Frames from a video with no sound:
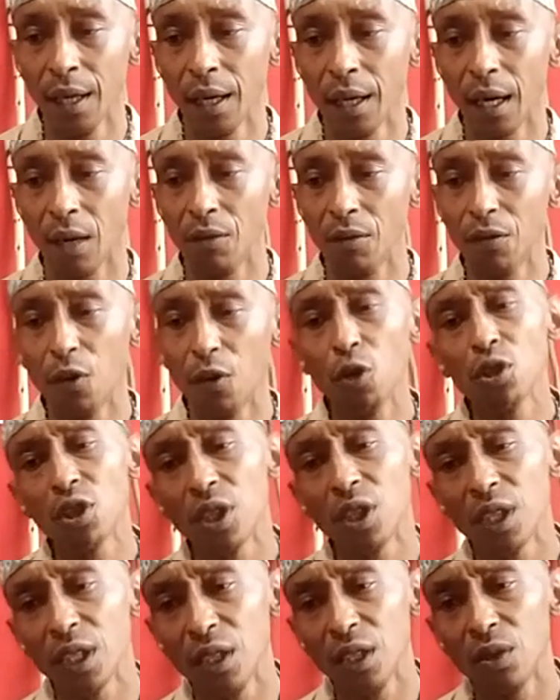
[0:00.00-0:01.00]

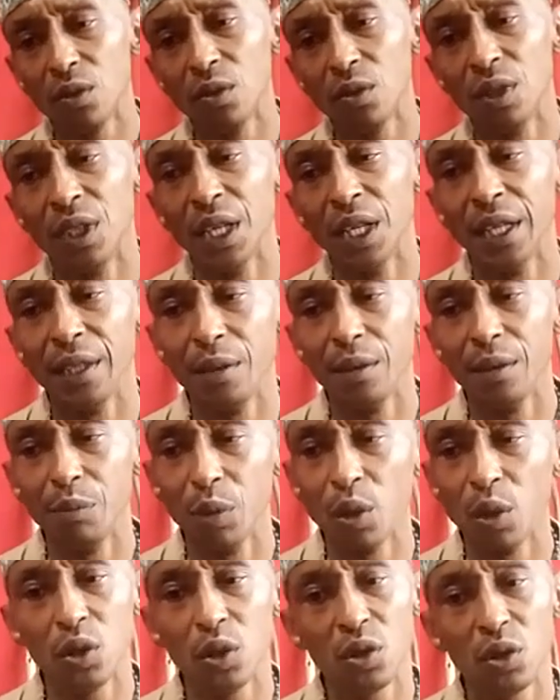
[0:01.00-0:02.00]
Unfortunately, today,
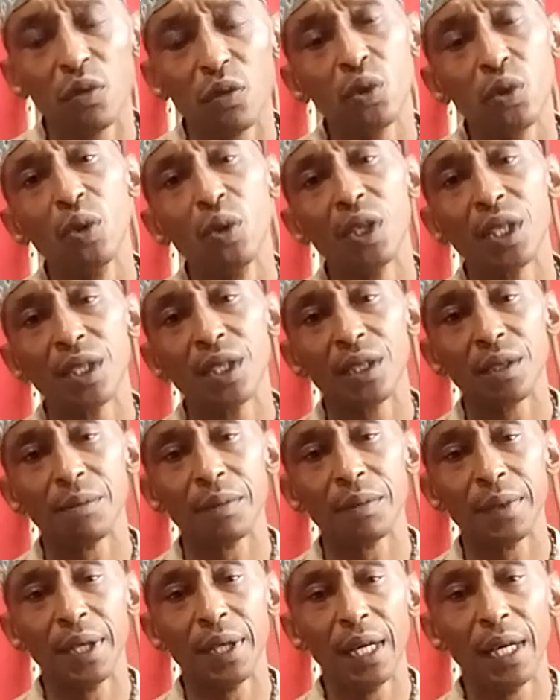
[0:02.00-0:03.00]
because of
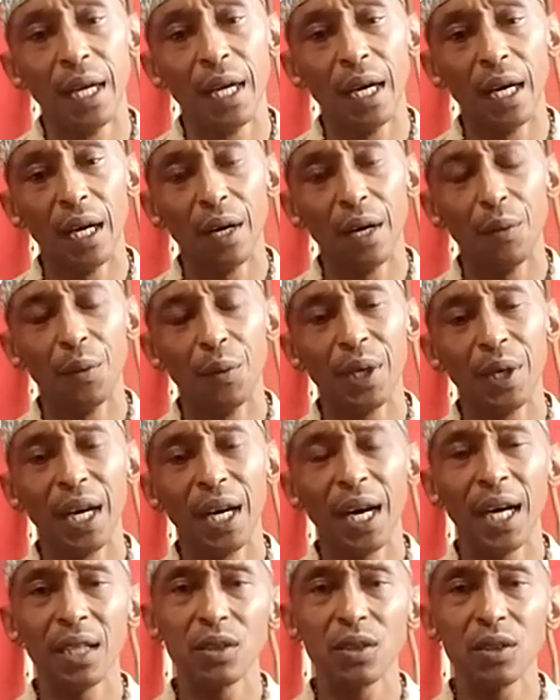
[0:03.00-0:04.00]
tourism, we are
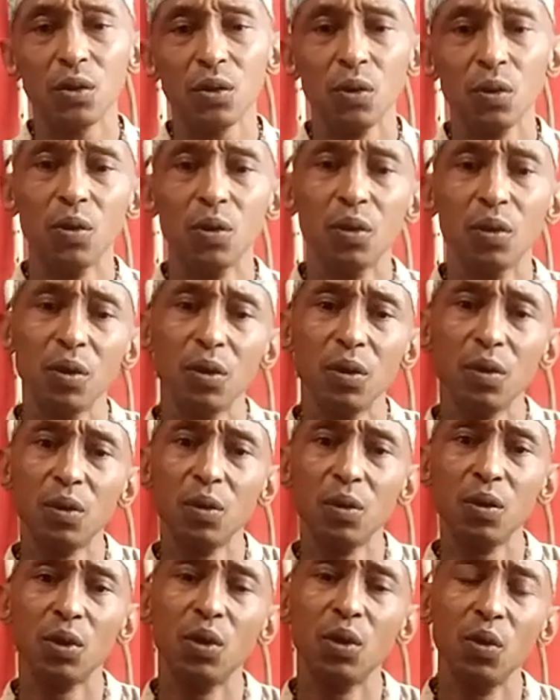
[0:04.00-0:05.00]
asked to
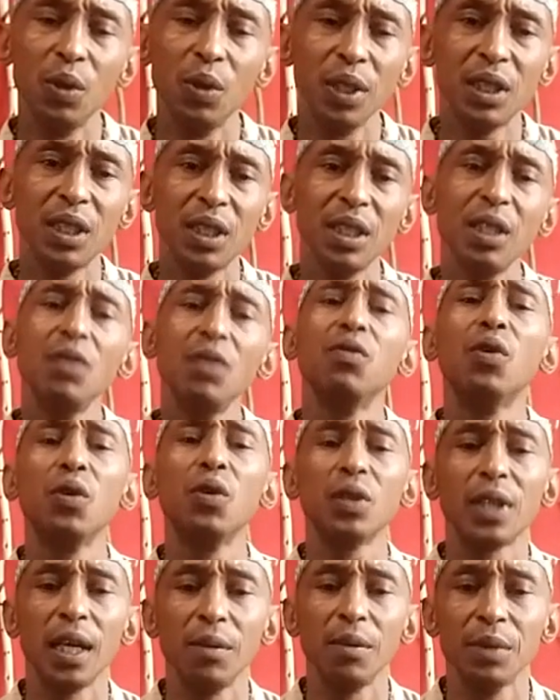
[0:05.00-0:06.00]
do it
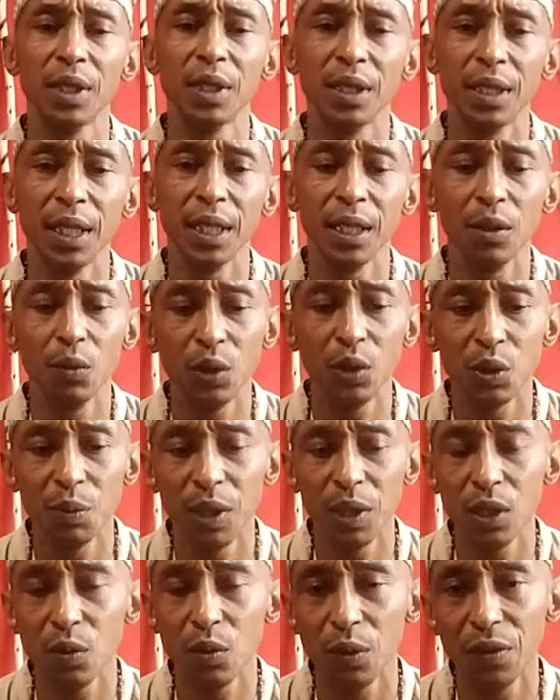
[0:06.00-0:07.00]
3-4 times a day, which
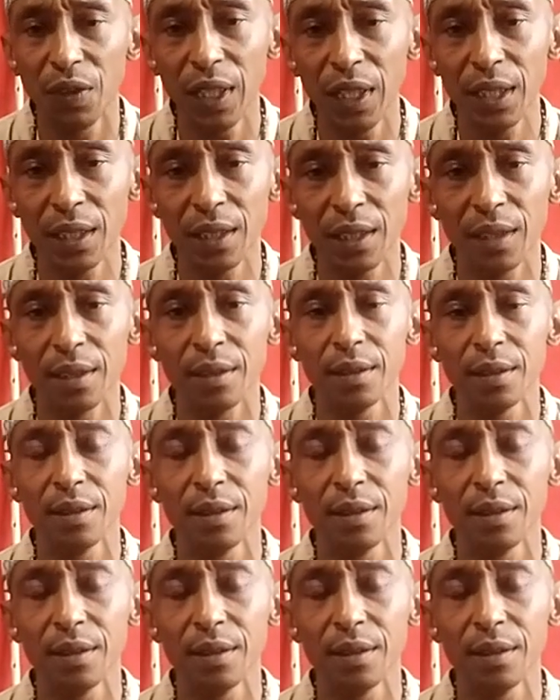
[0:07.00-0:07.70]
means we're faking it.